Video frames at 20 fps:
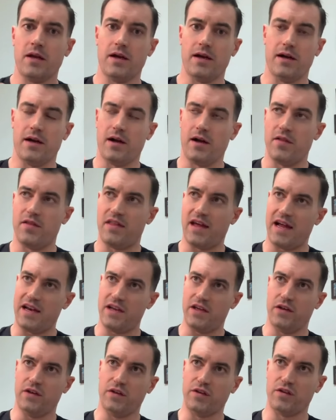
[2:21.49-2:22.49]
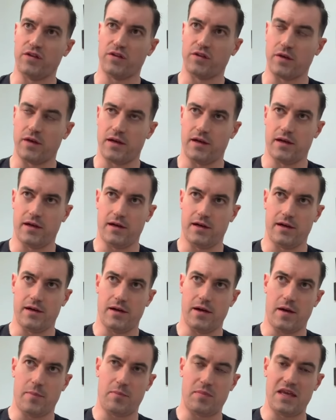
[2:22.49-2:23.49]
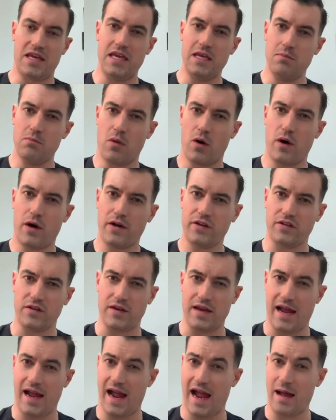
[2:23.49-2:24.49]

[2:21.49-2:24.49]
That is a peat moss and